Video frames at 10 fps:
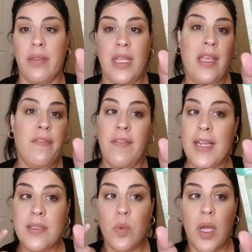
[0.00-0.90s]
the
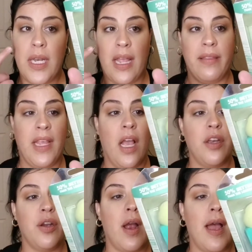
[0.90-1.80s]
face one and the
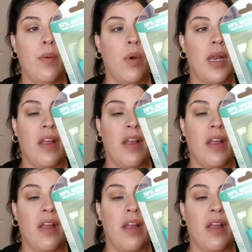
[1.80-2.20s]
under eye one.